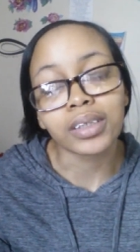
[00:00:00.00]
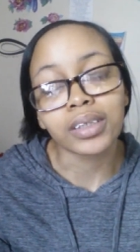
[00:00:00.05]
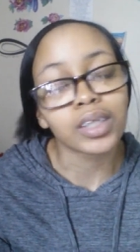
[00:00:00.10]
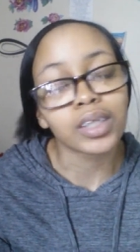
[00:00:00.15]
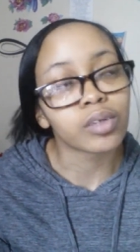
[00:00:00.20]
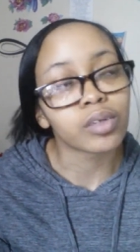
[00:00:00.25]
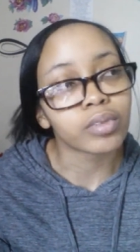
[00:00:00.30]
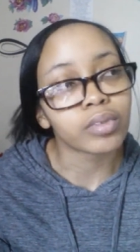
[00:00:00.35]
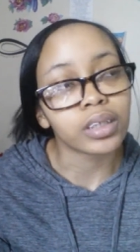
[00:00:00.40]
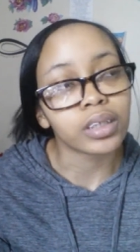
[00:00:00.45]
it's
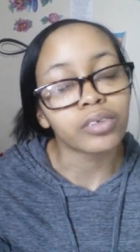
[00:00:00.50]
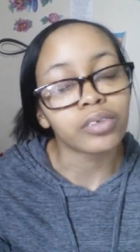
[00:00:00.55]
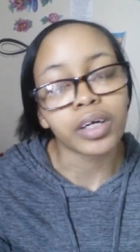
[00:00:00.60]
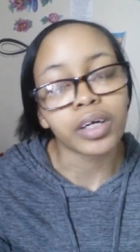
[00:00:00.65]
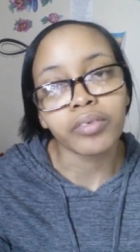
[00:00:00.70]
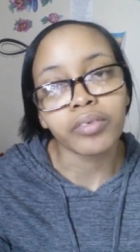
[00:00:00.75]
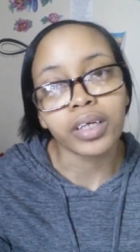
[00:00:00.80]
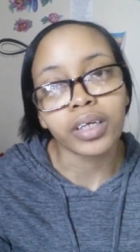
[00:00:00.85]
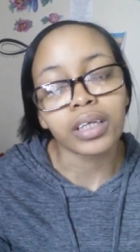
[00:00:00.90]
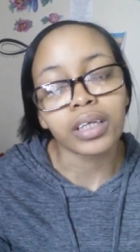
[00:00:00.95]
a good read
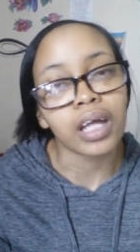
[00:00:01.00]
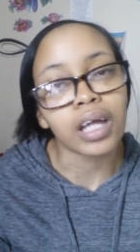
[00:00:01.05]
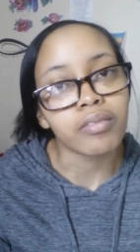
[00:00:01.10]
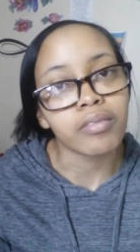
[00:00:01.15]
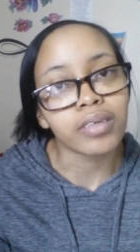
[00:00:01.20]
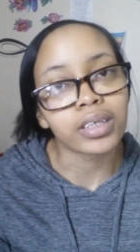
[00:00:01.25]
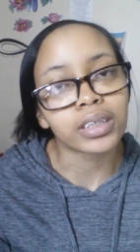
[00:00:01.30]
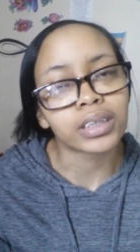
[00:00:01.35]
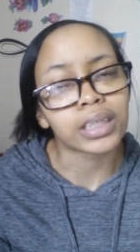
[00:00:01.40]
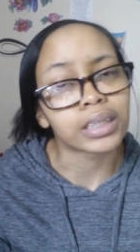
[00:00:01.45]
great read
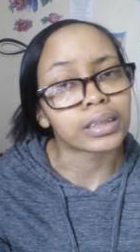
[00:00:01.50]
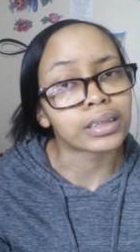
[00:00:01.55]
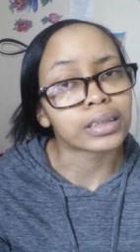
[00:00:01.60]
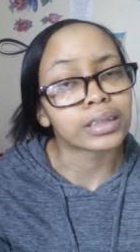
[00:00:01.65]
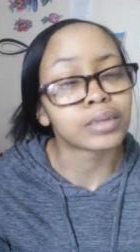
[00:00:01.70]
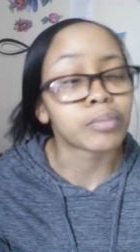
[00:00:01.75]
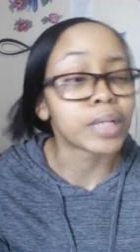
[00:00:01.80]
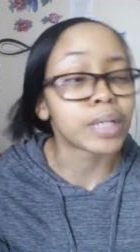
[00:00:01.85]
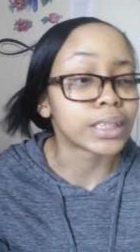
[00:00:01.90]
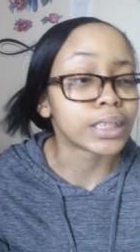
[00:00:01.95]
love it tessa
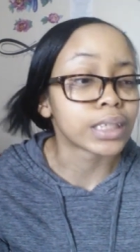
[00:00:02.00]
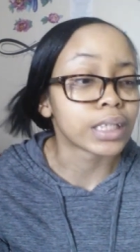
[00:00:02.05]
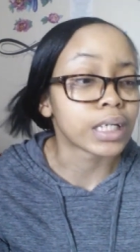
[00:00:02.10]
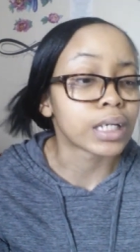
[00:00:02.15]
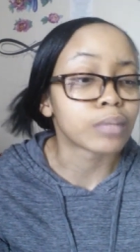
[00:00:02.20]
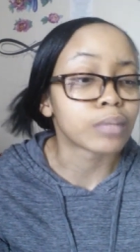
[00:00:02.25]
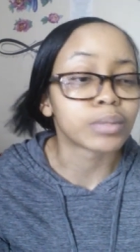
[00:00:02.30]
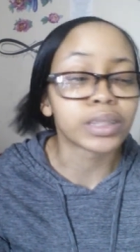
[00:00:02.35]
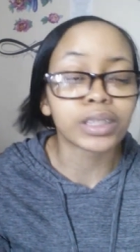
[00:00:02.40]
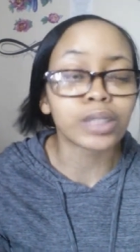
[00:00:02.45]
is
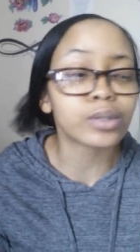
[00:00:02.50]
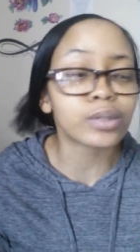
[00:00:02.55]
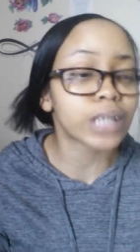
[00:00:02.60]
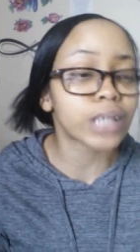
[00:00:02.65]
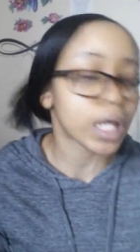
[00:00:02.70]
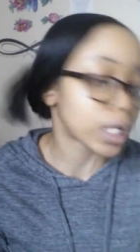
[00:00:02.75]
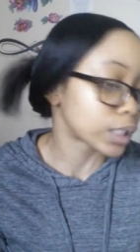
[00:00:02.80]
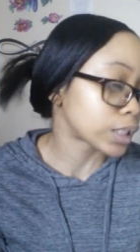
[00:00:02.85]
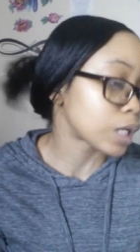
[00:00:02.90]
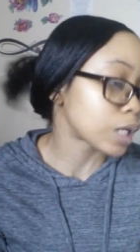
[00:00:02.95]
amazing and i'm still
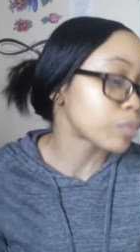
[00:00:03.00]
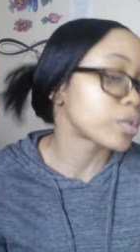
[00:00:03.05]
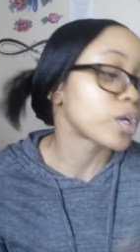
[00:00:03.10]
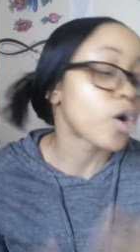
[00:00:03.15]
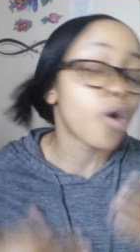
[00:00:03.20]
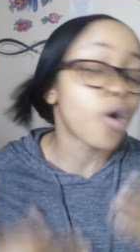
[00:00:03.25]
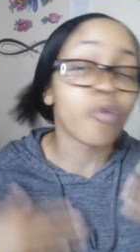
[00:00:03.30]
saying the same thing